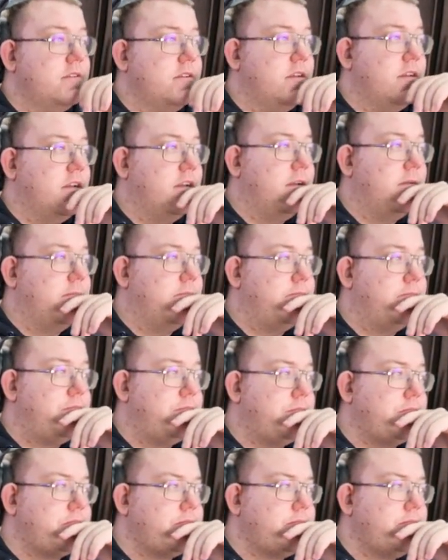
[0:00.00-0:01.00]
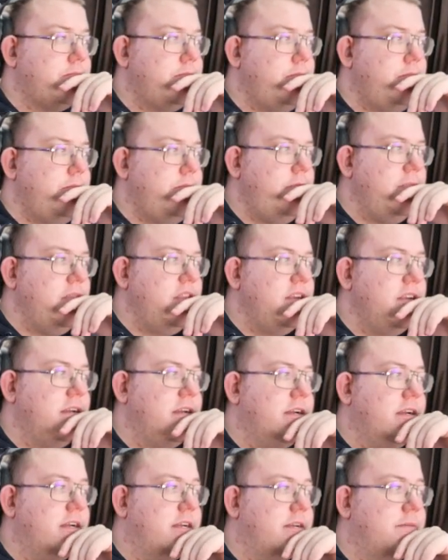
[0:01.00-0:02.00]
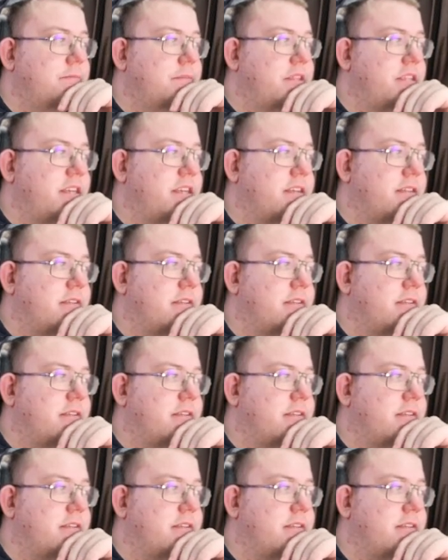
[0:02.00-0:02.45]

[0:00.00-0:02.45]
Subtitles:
But yeah,